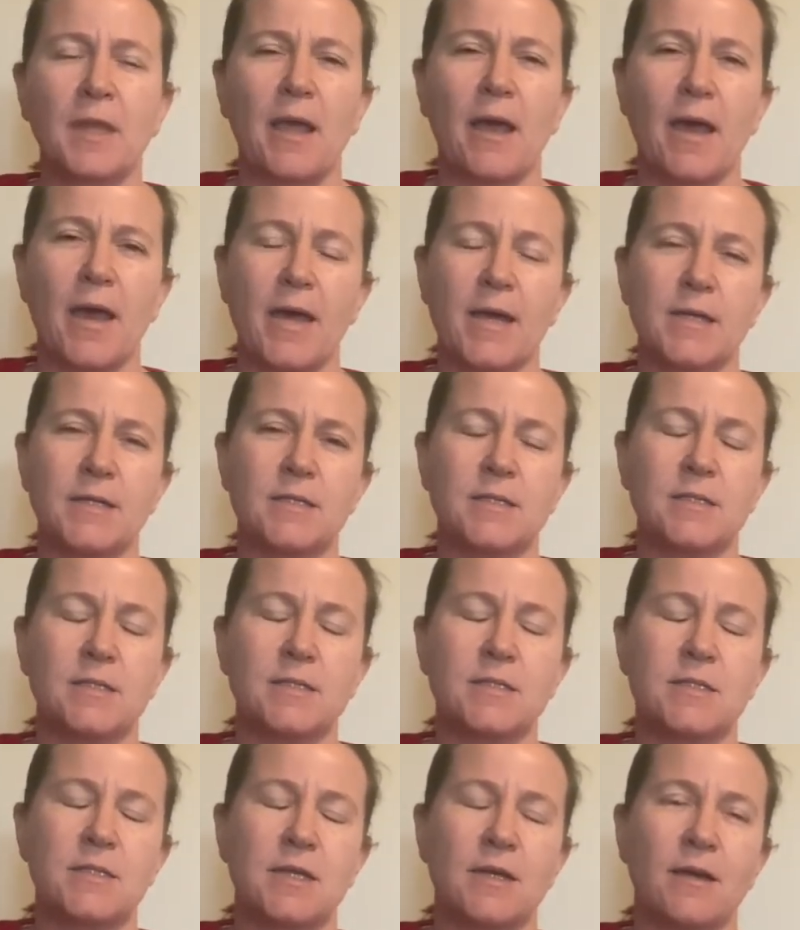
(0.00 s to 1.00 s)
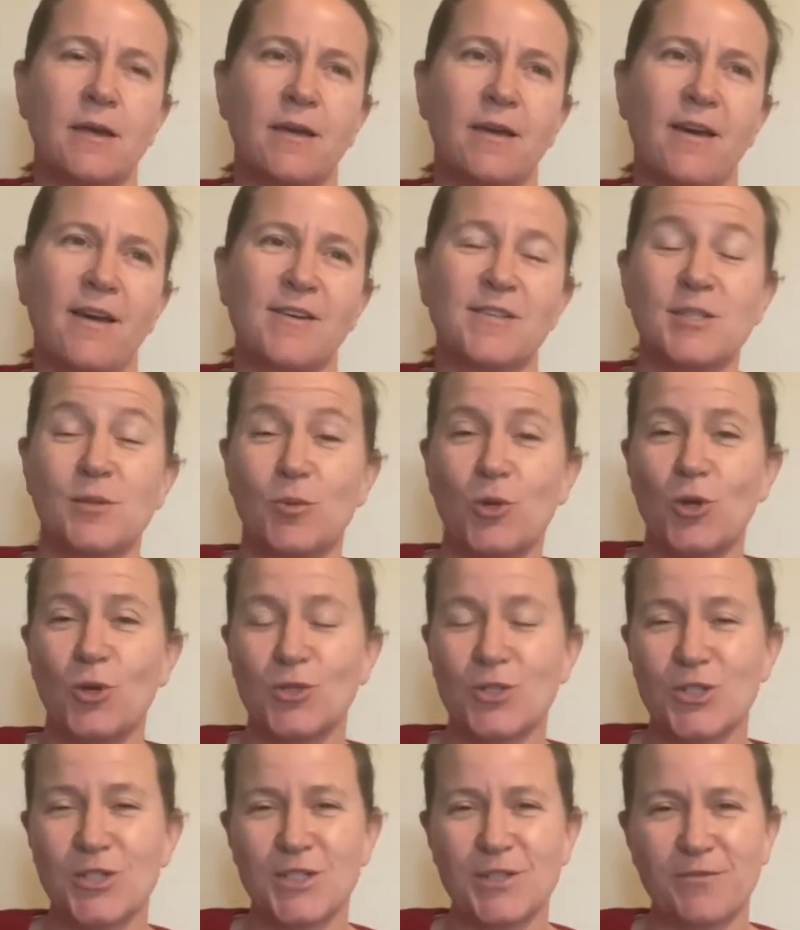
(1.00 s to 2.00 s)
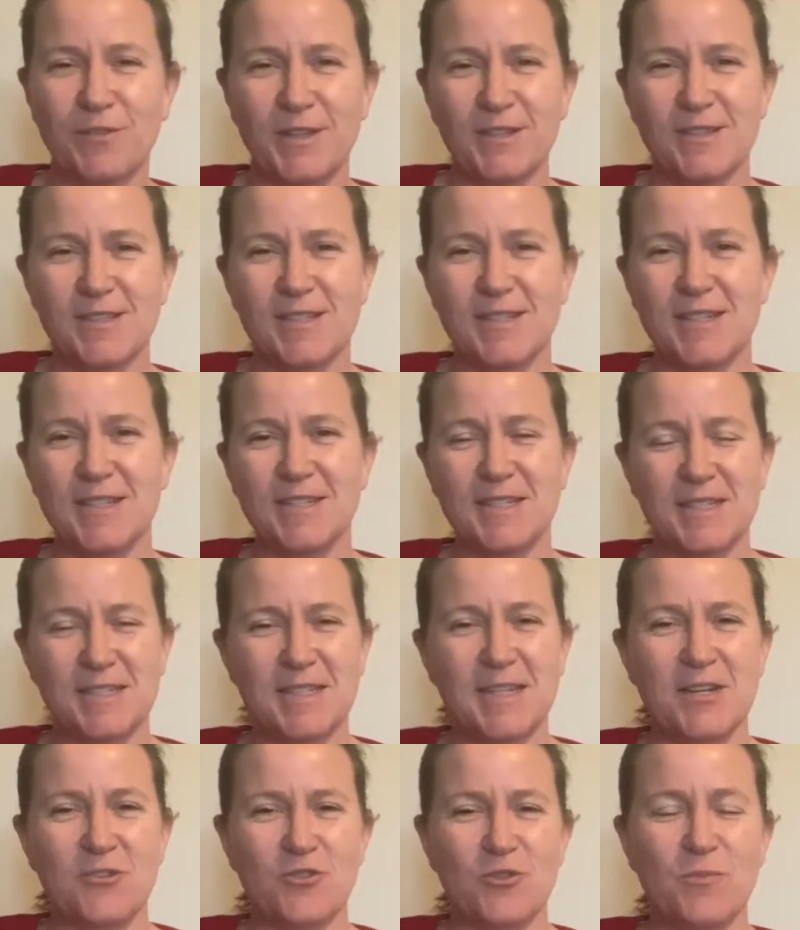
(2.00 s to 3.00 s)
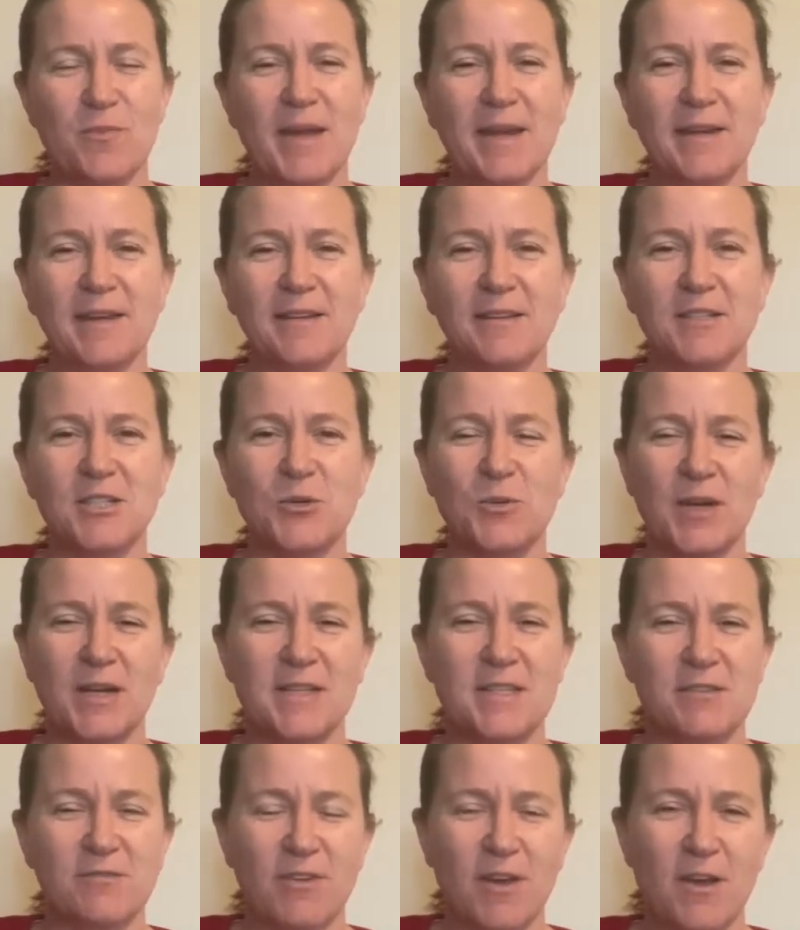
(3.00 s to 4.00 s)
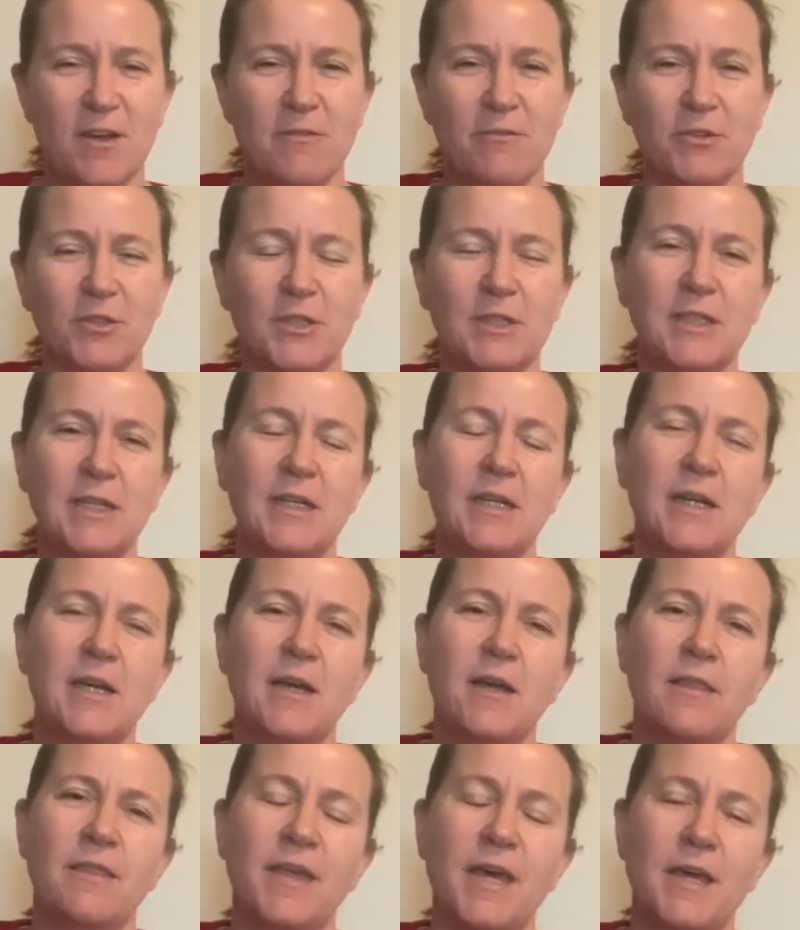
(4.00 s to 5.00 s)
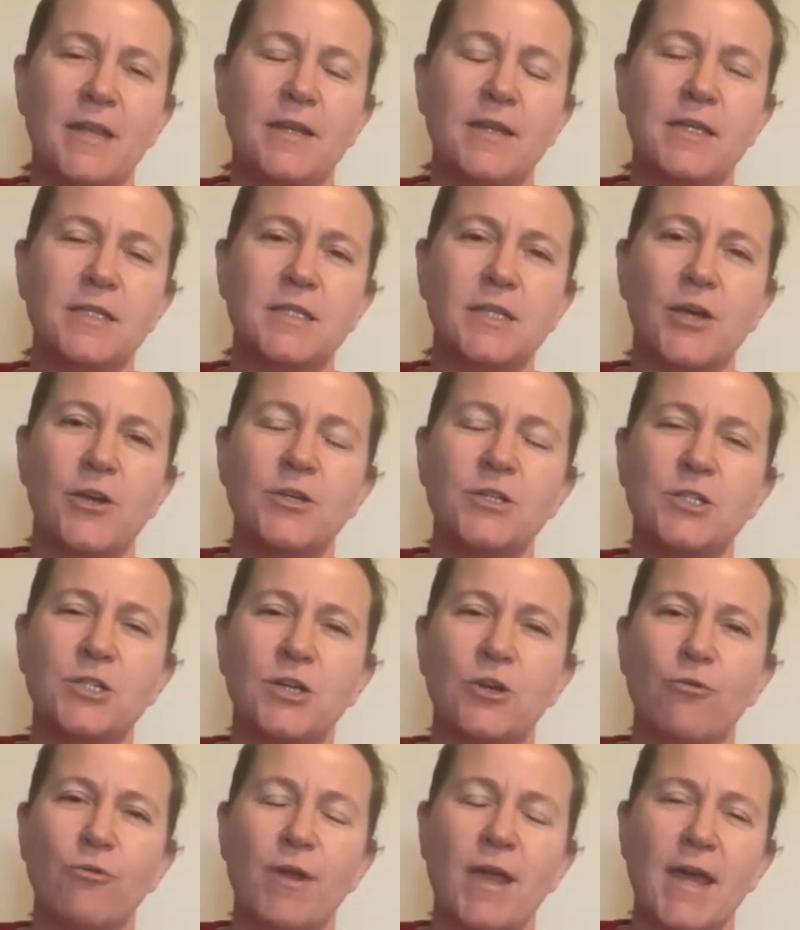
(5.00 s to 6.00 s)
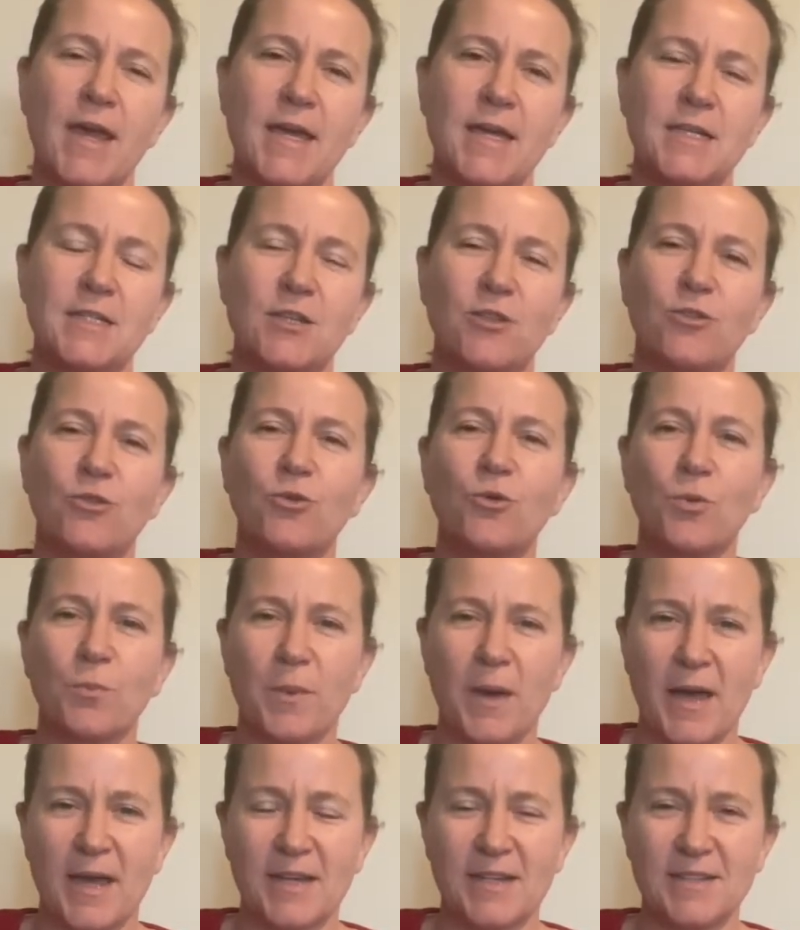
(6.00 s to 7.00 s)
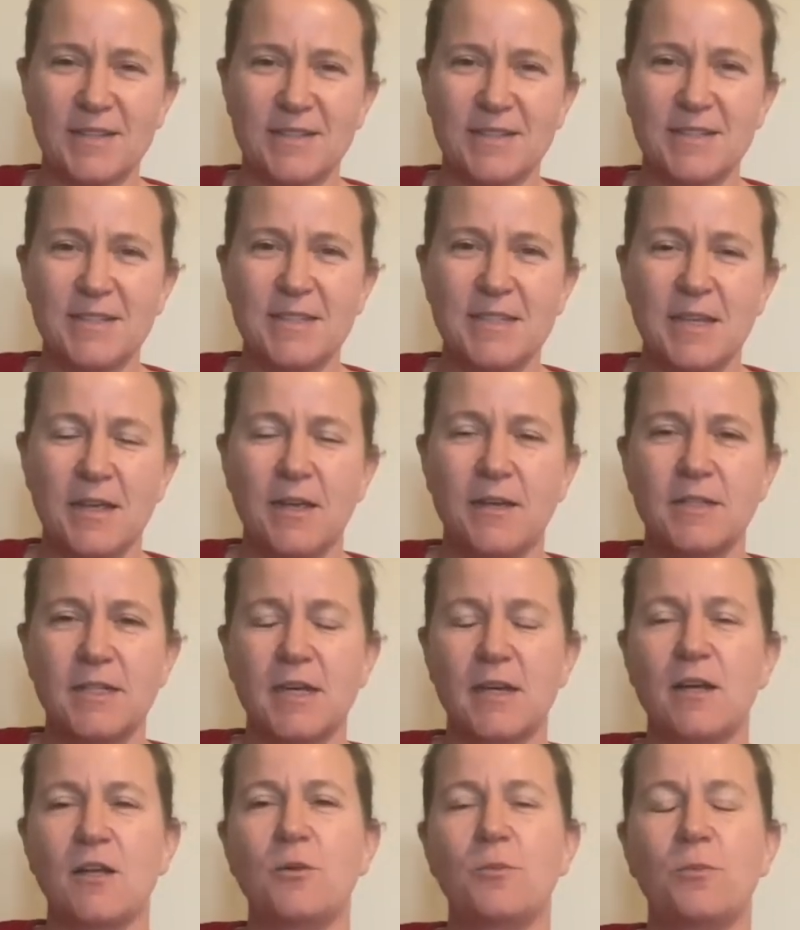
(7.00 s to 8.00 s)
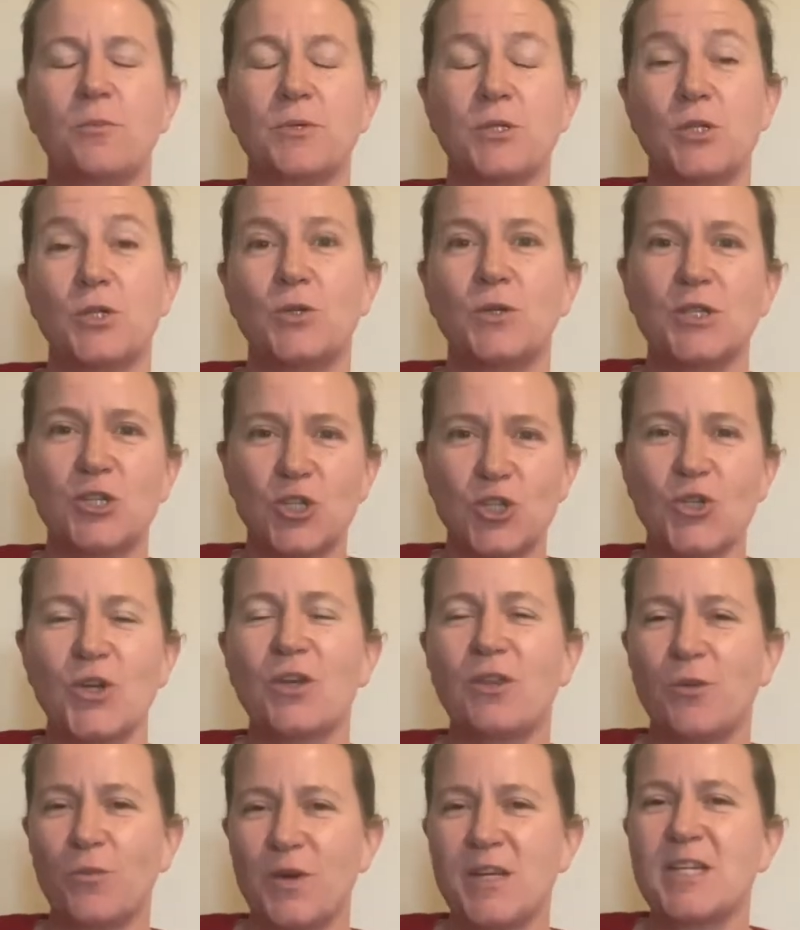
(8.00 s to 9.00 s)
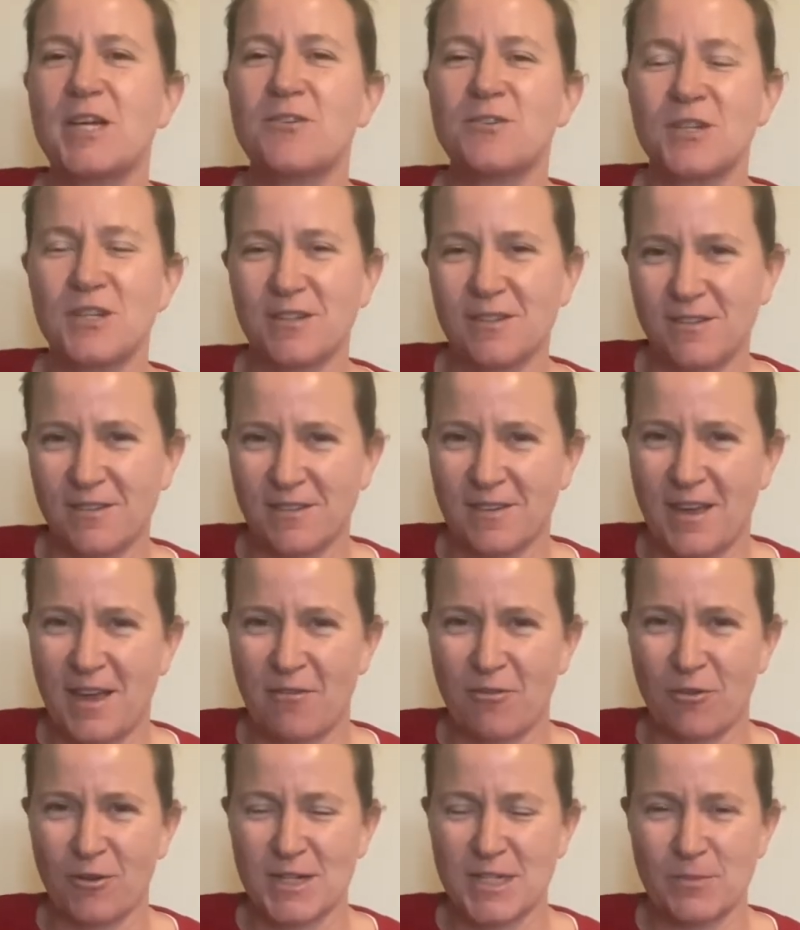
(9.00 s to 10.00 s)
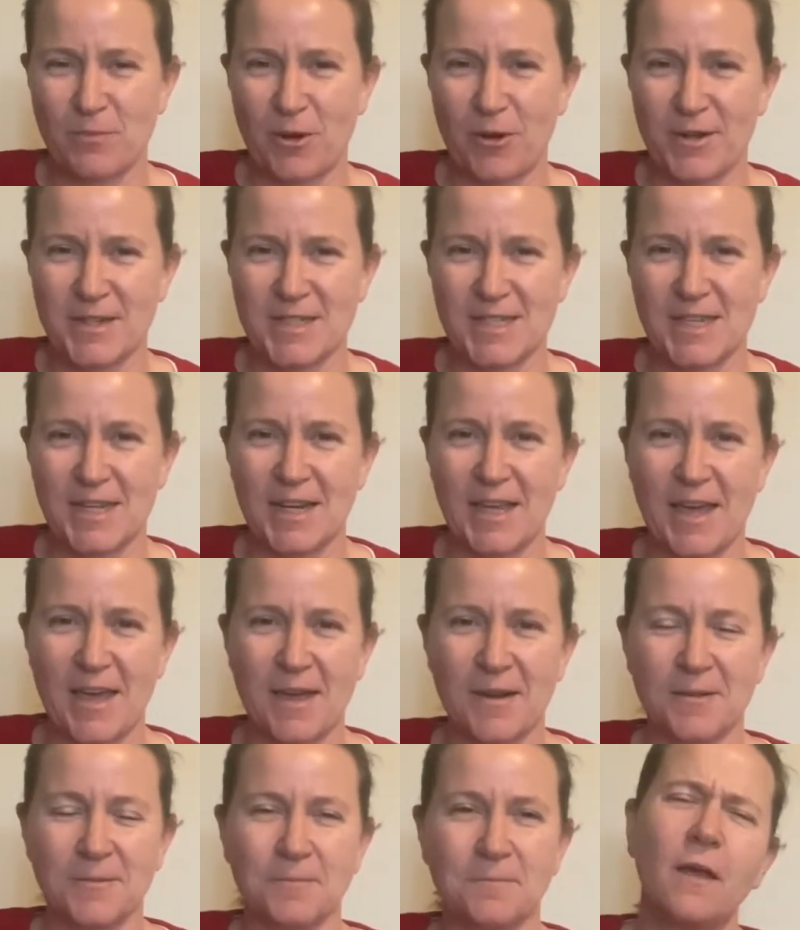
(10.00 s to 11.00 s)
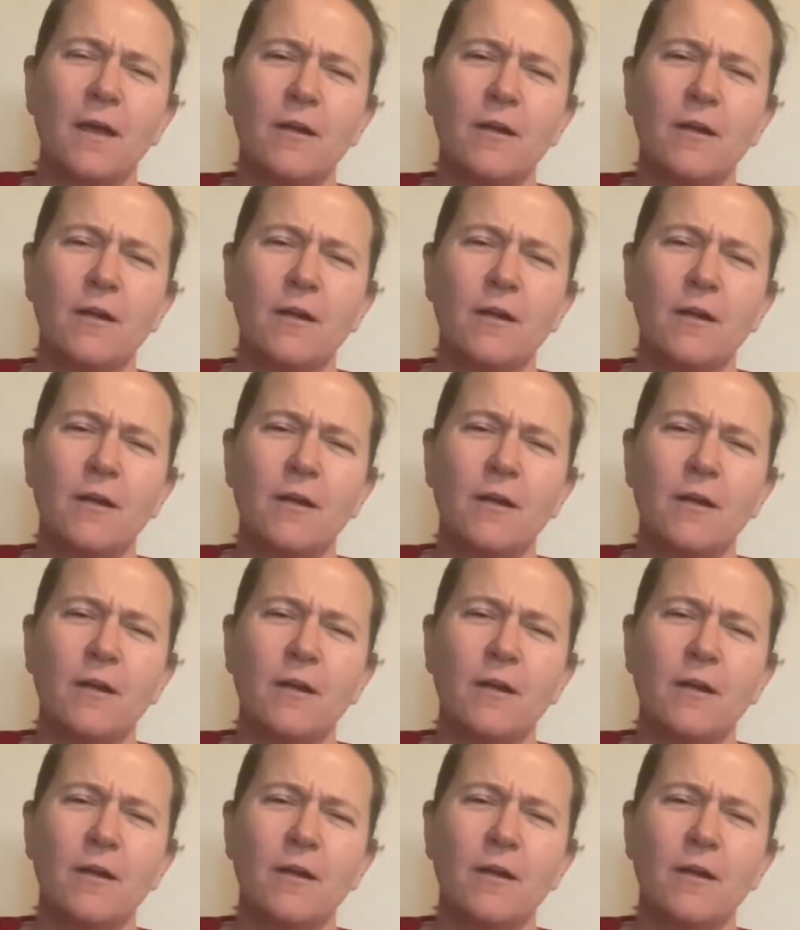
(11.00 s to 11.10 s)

and our subconscious feels that it's detrimental to our survival, then it's going to create thought patterns to help to ensure that we don't ever experience that again.